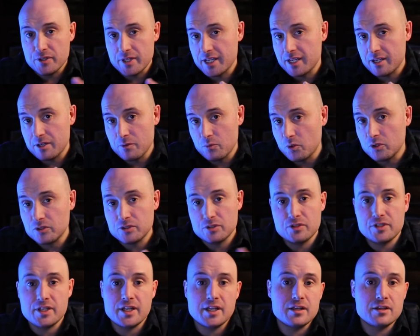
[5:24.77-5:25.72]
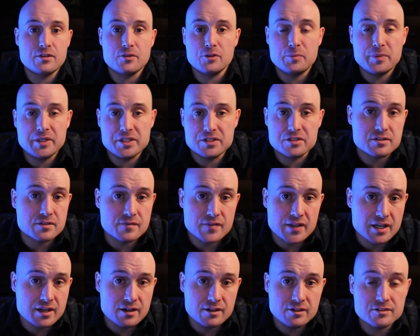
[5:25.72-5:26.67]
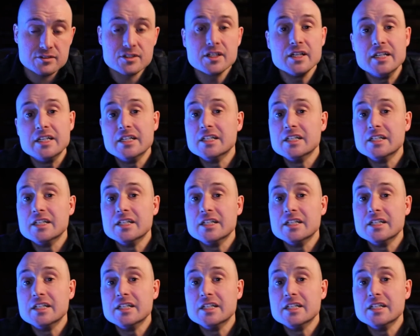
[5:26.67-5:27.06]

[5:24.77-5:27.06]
They're going to want to take good pictures of their cars,